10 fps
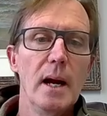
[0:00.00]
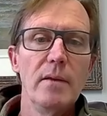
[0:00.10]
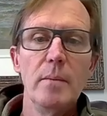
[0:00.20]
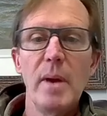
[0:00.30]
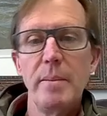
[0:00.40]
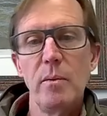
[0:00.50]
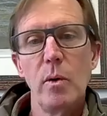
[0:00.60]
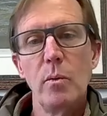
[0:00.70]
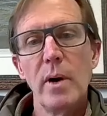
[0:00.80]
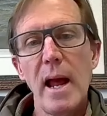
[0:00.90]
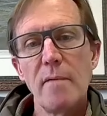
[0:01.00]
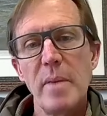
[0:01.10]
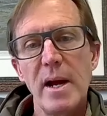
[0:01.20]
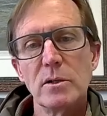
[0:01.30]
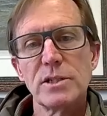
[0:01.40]
then maybe we would have
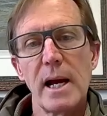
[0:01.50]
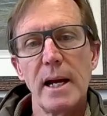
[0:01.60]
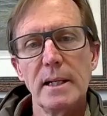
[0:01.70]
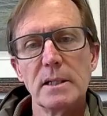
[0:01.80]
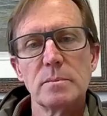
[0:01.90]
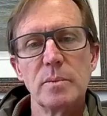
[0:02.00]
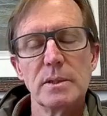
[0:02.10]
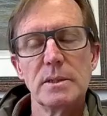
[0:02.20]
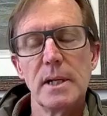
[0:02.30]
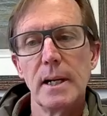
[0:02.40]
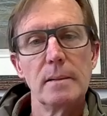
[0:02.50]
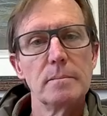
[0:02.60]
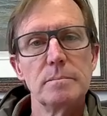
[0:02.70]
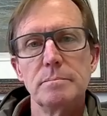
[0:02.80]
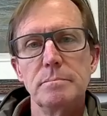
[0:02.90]
better science. But
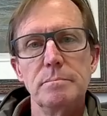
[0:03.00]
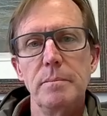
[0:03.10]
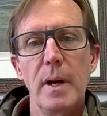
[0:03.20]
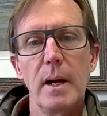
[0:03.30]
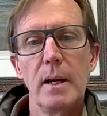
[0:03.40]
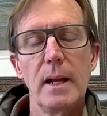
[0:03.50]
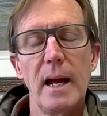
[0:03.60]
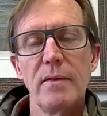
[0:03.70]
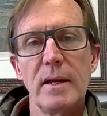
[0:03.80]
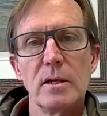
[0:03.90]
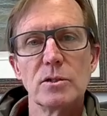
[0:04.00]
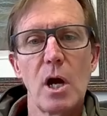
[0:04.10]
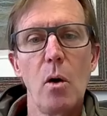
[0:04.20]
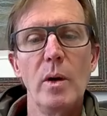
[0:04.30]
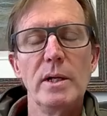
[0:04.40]
I think there's
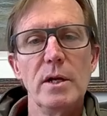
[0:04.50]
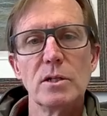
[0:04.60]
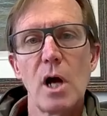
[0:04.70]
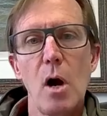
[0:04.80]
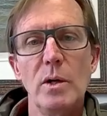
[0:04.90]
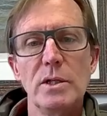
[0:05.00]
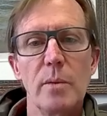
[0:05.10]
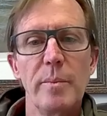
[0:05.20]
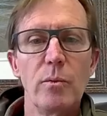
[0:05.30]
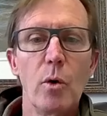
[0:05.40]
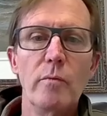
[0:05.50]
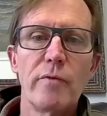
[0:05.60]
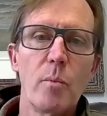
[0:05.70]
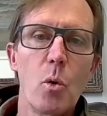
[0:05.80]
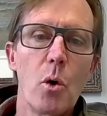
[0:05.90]
always going to be room
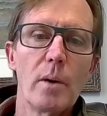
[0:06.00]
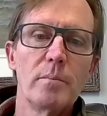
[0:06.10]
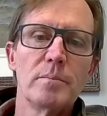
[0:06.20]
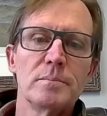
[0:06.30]
for more.